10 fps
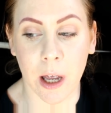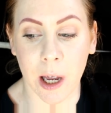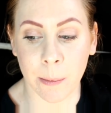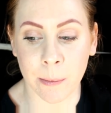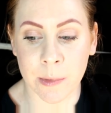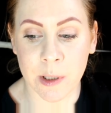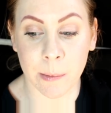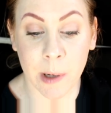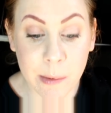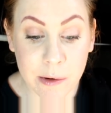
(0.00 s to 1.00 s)
So
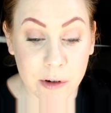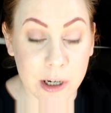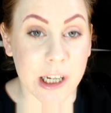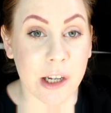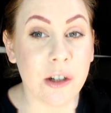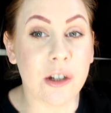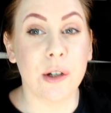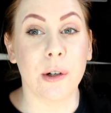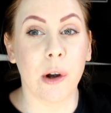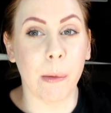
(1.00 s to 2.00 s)
it might be really good to
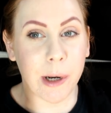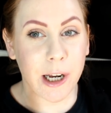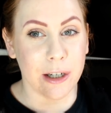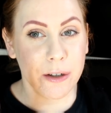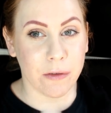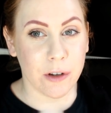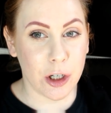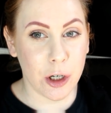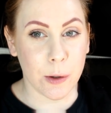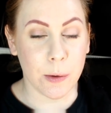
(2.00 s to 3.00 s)
do a combination of the
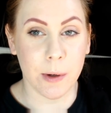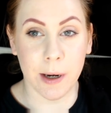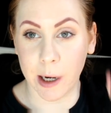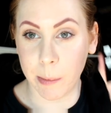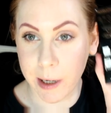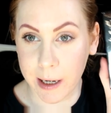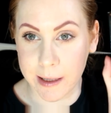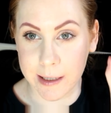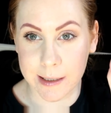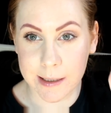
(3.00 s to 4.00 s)
two, like apply
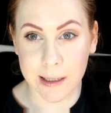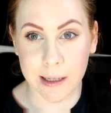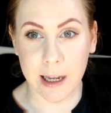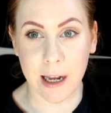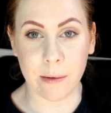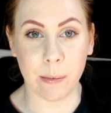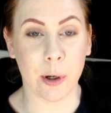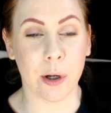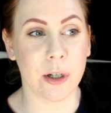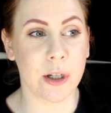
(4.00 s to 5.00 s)
this and then
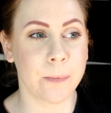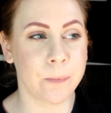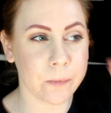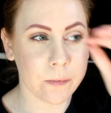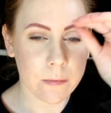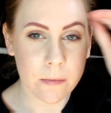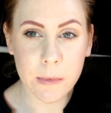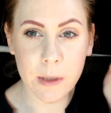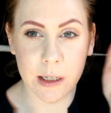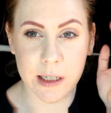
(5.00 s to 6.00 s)
put
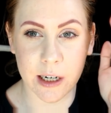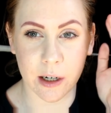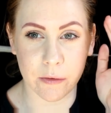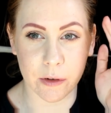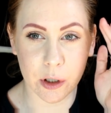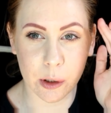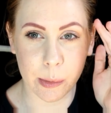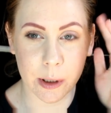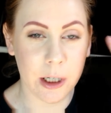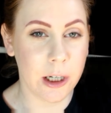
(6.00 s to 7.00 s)
tint over the
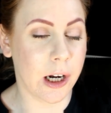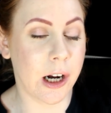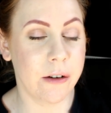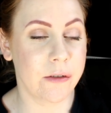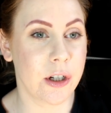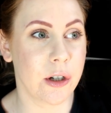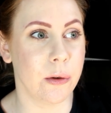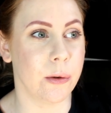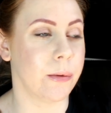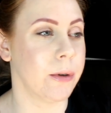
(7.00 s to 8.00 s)
top after,
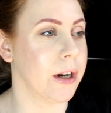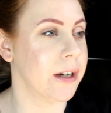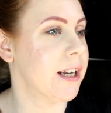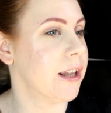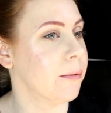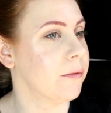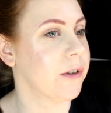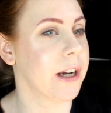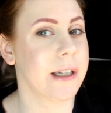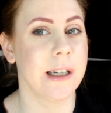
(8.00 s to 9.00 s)
or you know, tint them
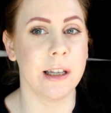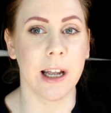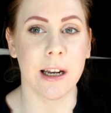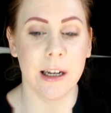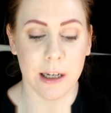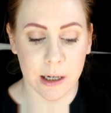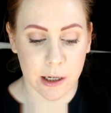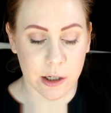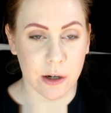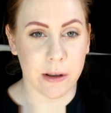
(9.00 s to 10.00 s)
first and then
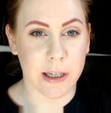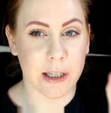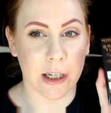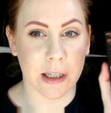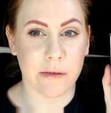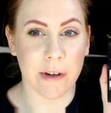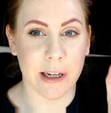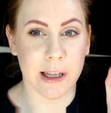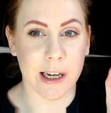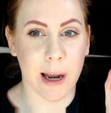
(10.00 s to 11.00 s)
do this to just
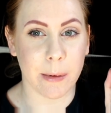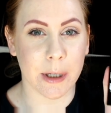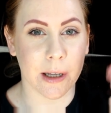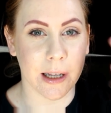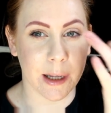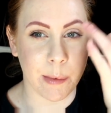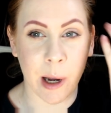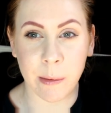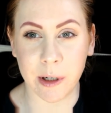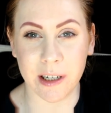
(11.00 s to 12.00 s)
fill in the gaps so that they're
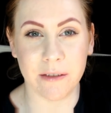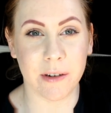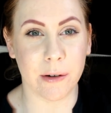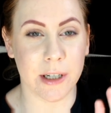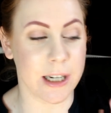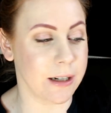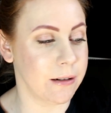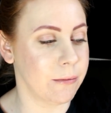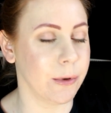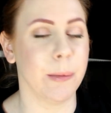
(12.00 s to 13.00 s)
permanently filled
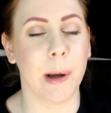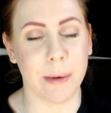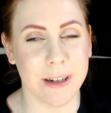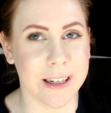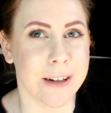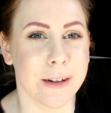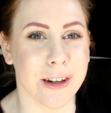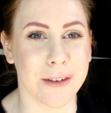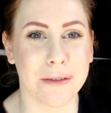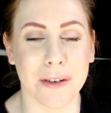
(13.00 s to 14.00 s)
in, well not permanently,
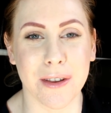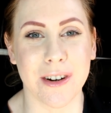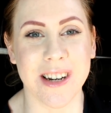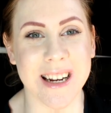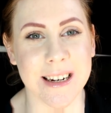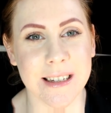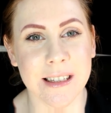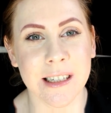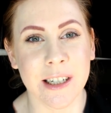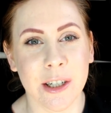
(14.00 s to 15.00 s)
you know, for 3
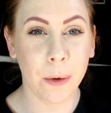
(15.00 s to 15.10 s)
days.